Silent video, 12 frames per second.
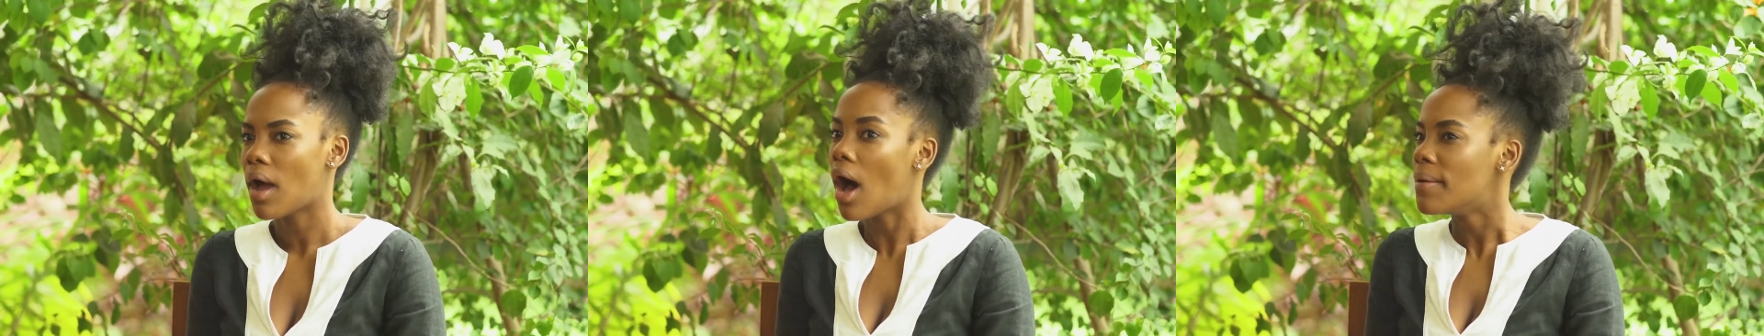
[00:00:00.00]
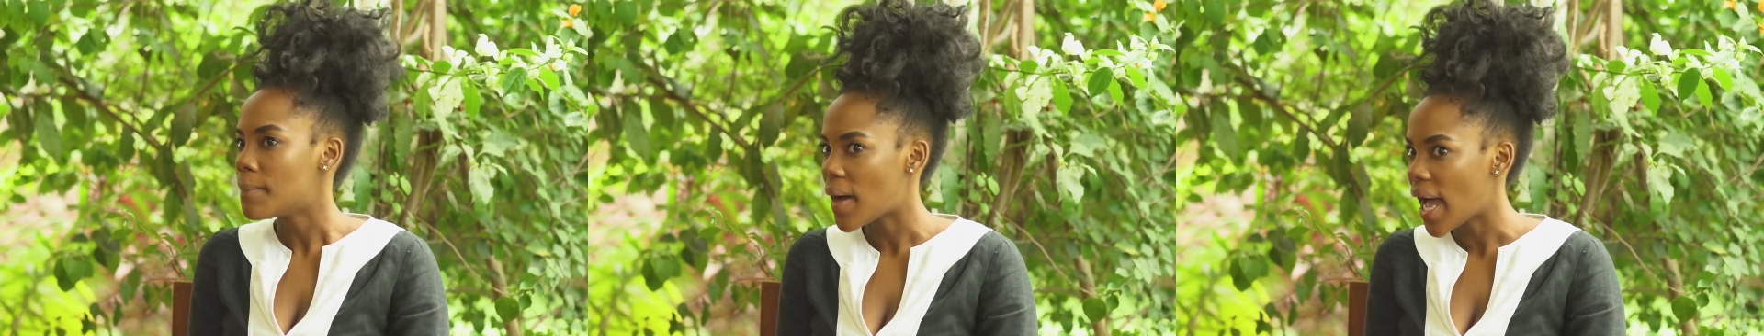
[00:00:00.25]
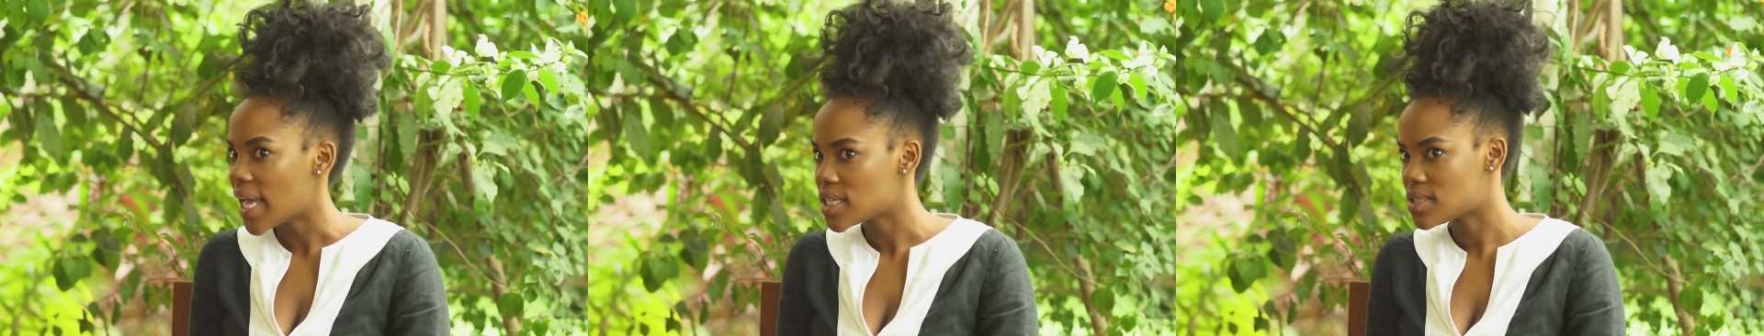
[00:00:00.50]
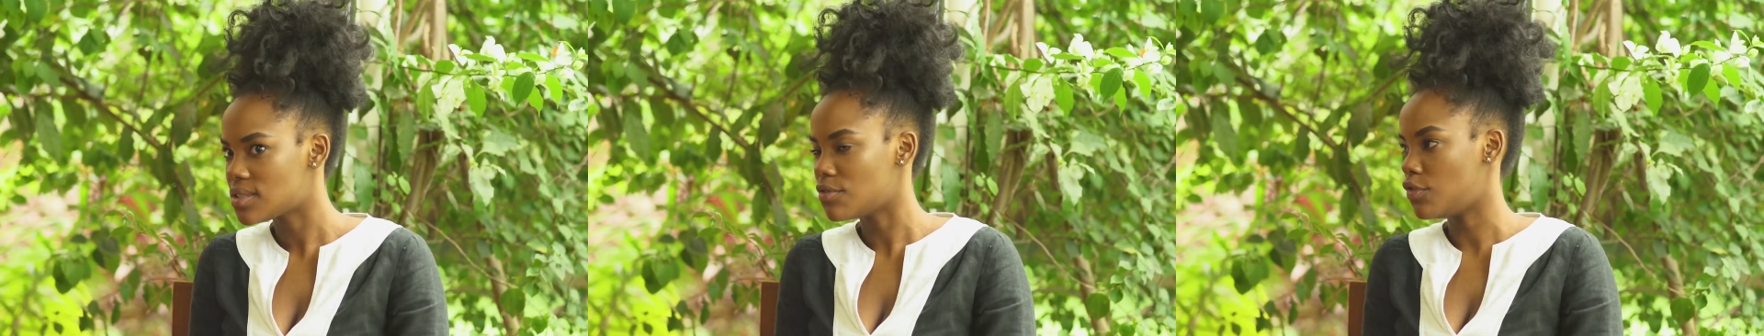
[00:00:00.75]

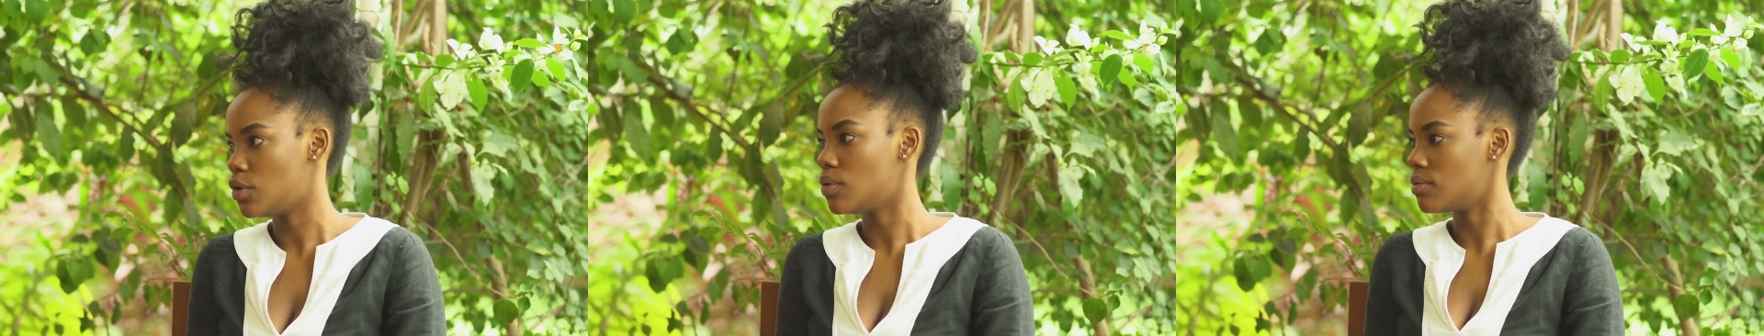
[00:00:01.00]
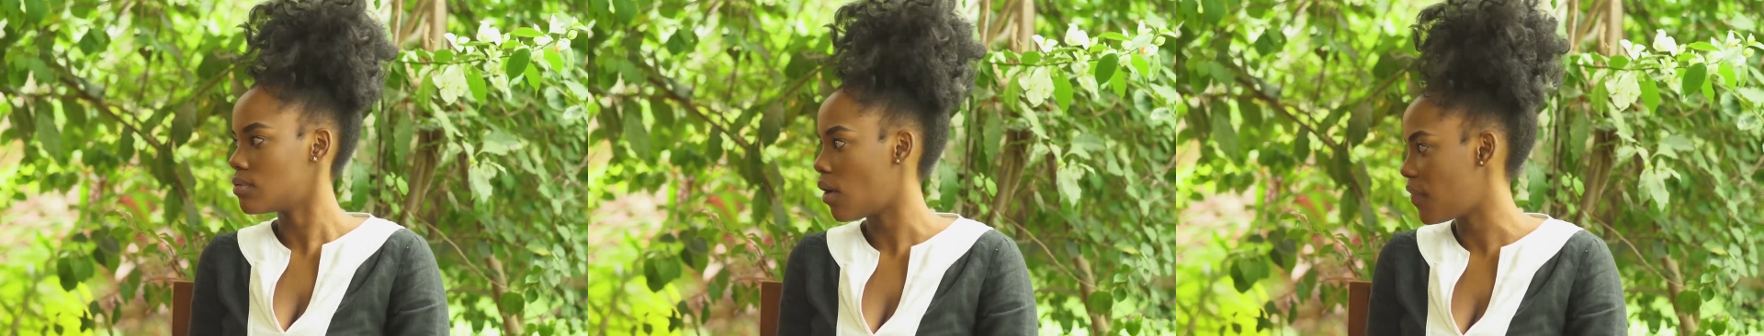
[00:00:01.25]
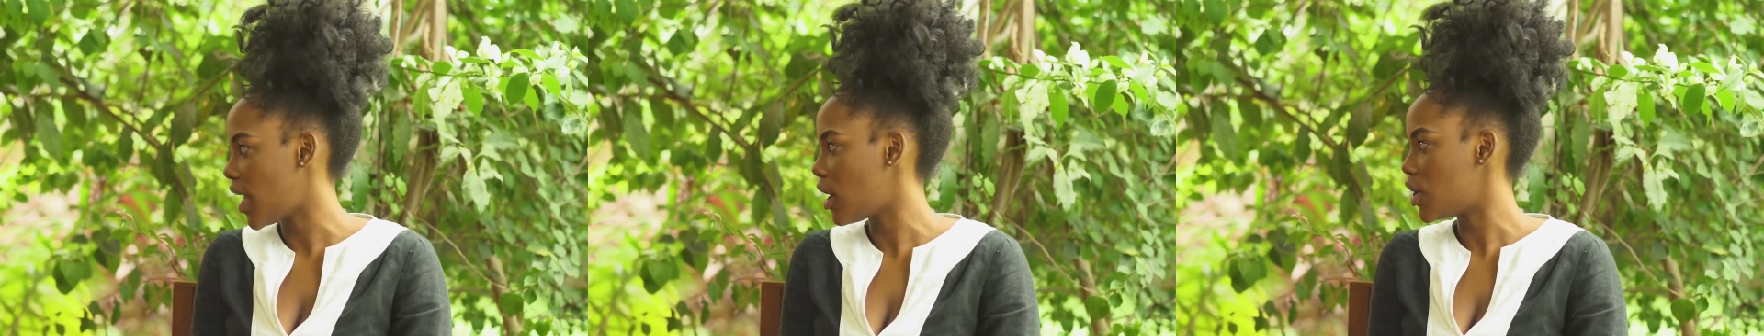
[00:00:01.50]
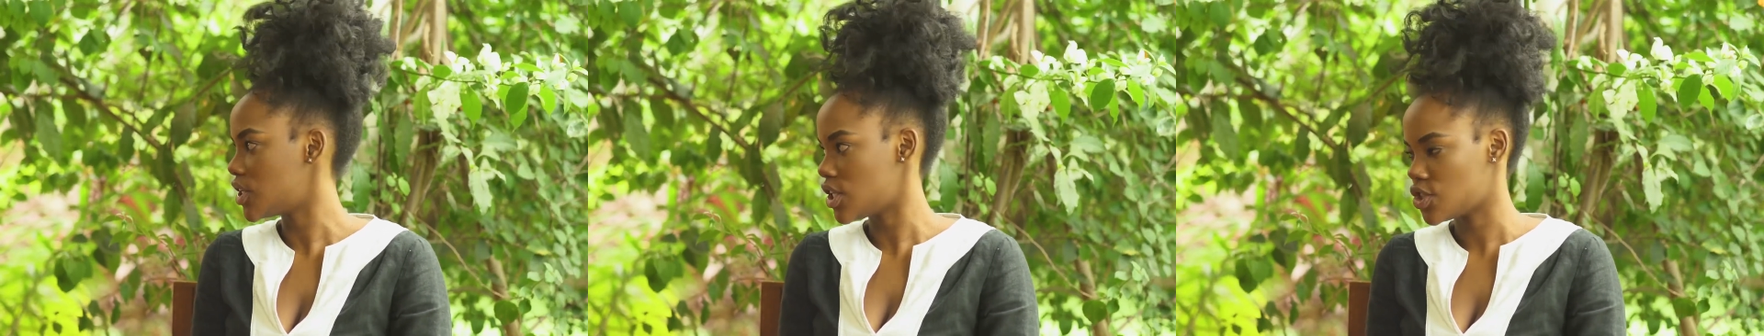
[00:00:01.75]
unbiased view on that
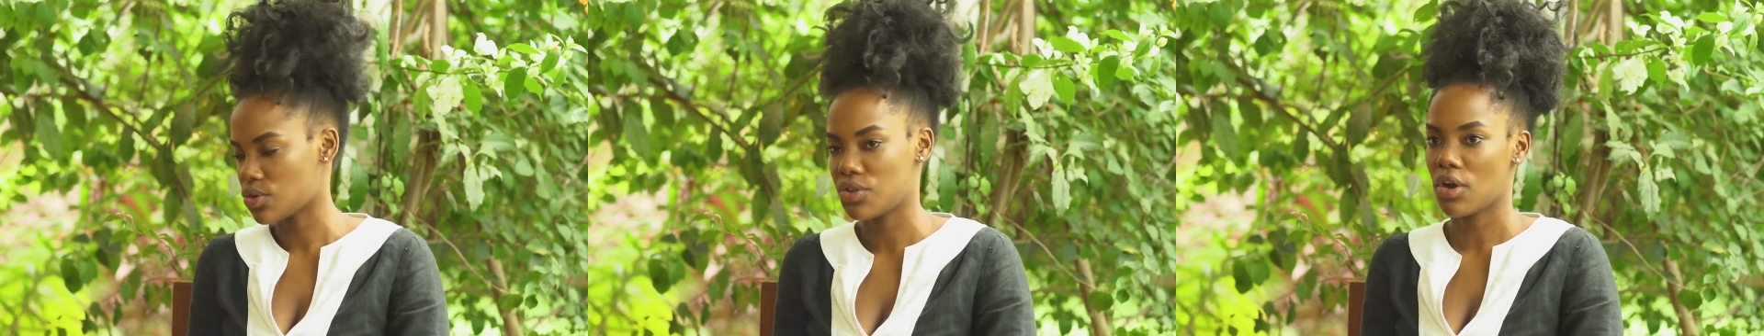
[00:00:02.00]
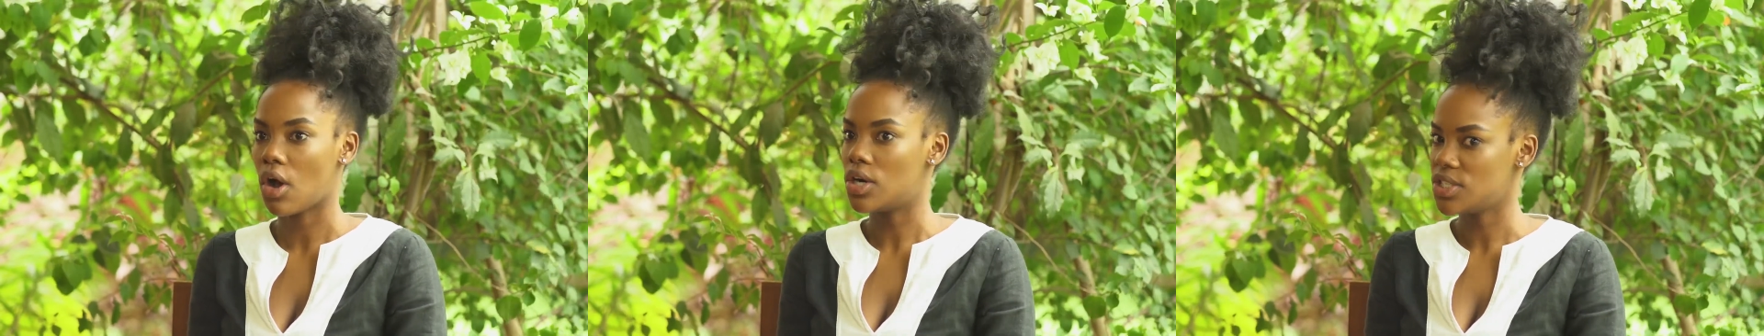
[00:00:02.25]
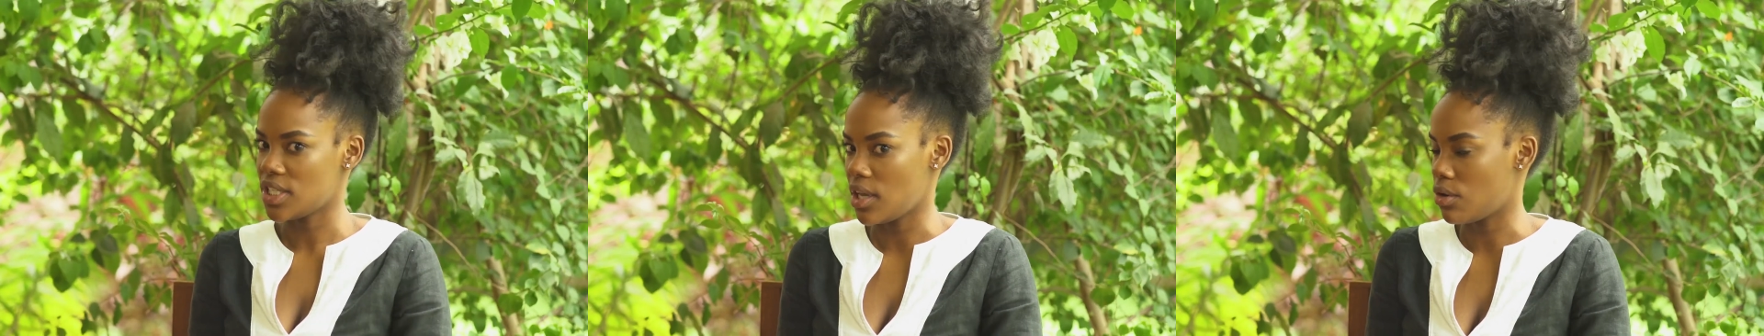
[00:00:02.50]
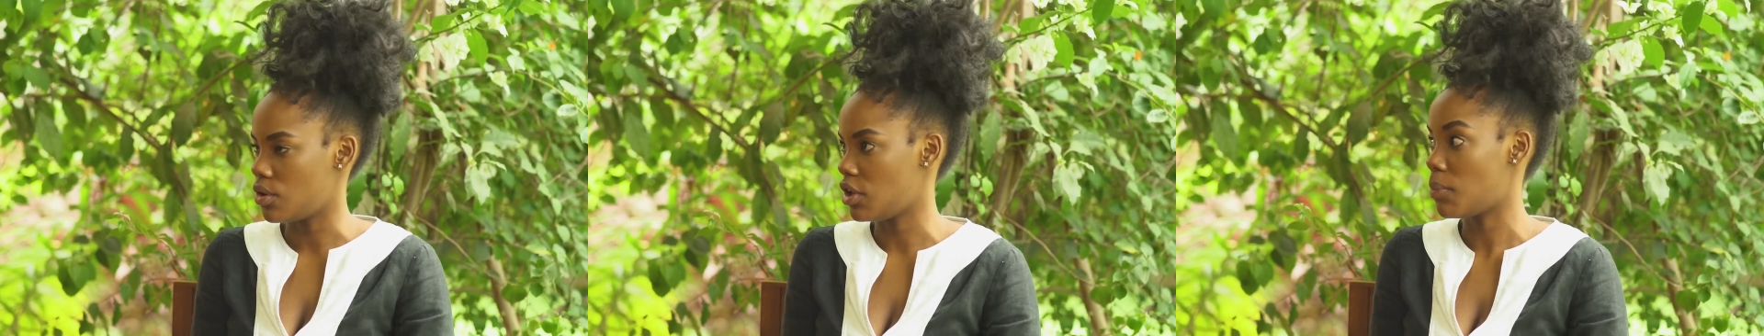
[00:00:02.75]
artist or their
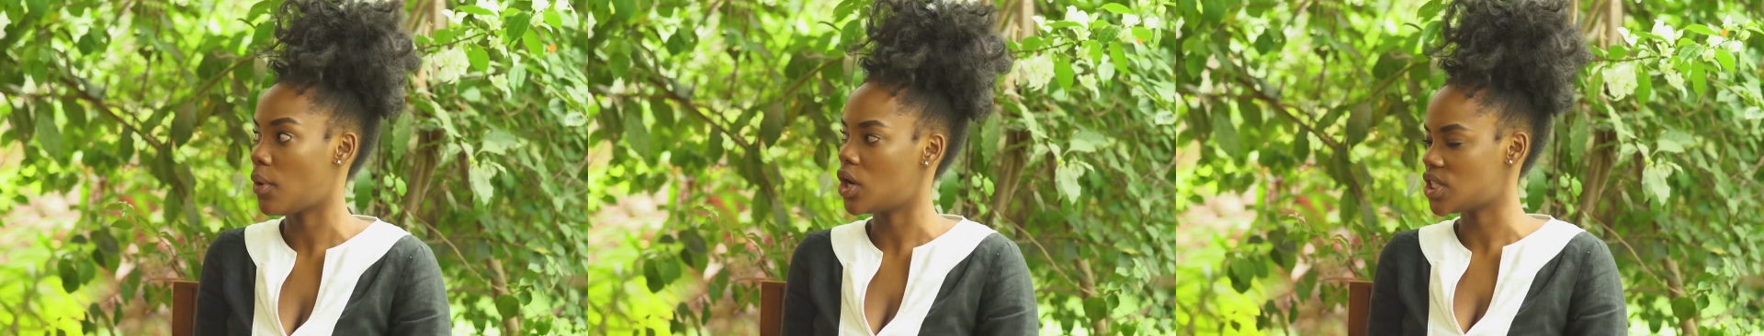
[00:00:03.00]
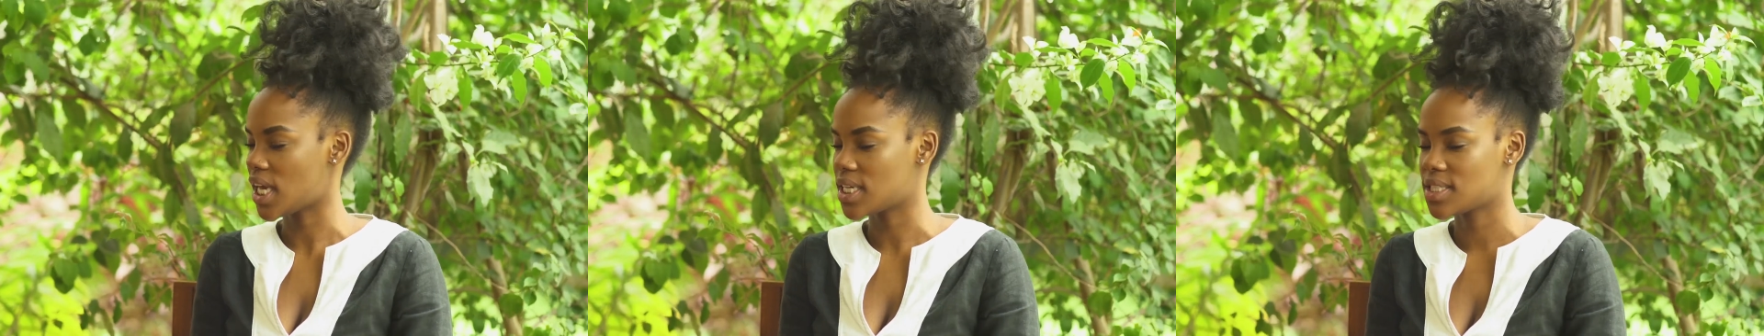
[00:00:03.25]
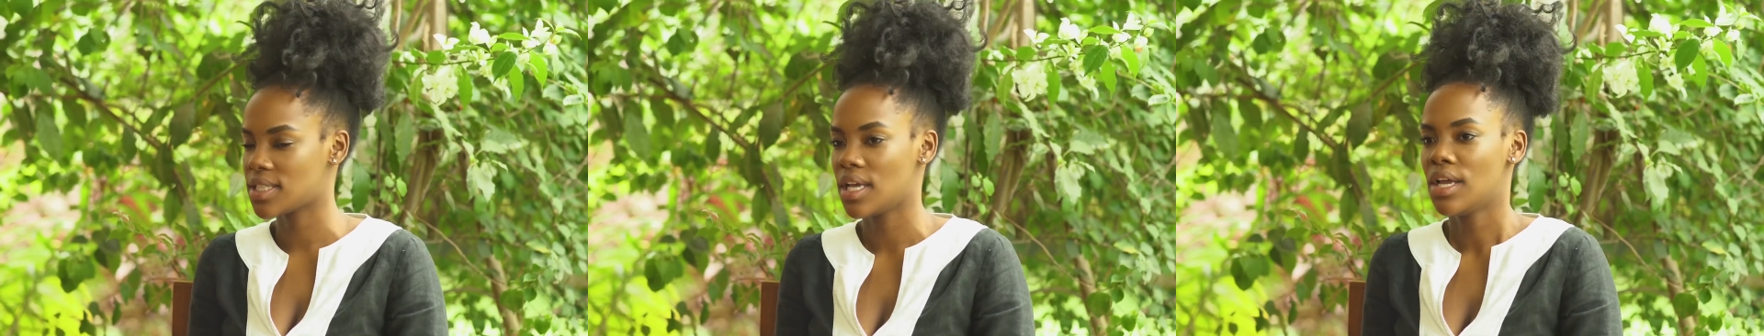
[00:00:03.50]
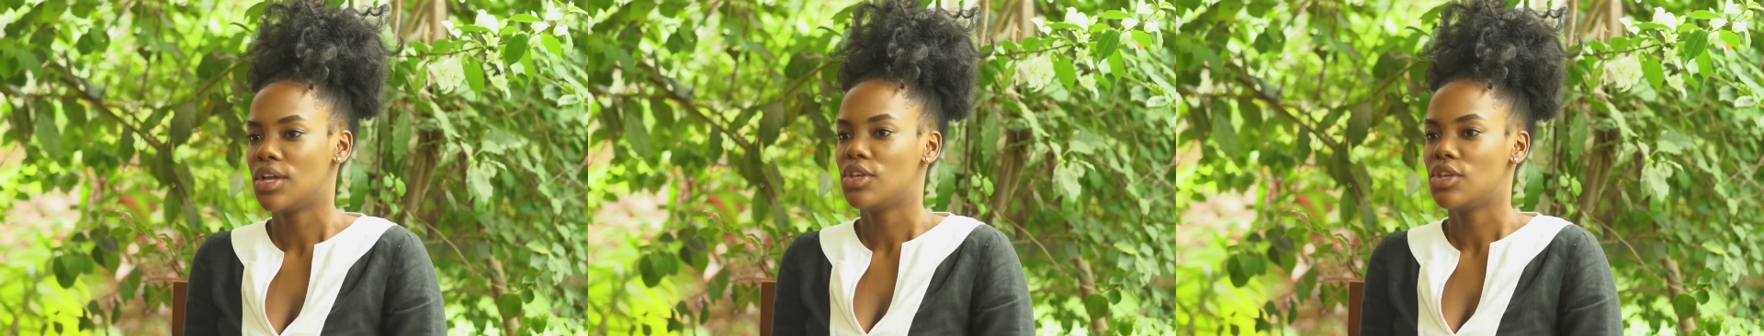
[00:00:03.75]
content or their projects,